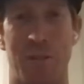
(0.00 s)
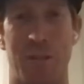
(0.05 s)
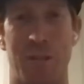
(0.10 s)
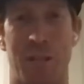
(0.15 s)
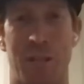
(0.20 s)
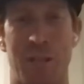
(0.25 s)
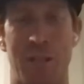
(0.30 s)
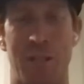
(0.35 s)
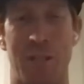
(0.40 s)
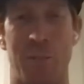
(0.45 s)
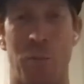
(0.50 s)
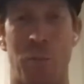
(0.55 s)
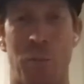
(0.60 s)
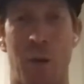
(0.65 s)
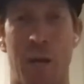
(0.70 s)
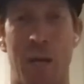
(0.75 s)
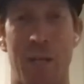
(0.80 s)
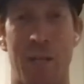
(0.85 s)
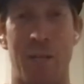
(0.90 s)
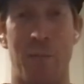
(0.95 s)
let it slip
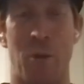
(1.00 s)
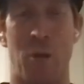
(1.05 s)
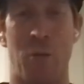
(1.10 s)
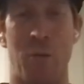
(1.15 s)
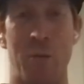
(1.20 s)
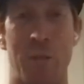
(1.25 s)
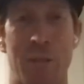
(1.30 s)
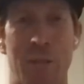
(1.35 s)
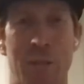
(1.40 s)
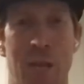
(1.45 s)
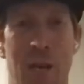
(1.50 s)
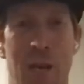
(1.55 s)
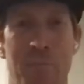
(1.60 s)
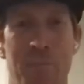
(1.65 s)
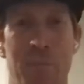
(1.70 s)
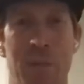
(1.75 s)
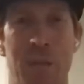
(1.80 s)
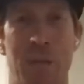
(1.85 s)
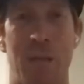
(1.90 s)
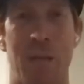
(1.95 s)
away at the moment.
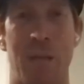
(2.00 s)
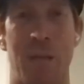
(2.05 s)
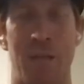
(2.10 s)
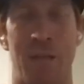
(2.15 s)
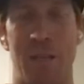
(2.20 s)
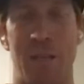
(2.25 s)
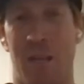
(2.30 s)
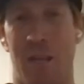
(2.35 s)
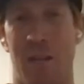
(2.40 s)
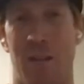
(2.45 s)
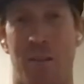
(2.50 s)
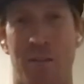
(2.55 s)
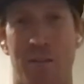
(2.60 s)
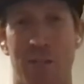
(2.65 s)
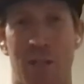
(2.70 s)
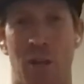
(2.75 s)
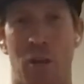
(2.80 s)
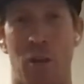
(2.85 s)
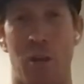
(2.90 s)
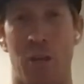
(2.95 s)
Yeah, and
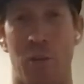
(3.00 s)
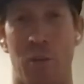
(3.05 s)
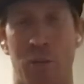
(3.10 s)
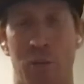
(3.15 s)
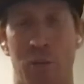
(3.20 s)
obviously Ollie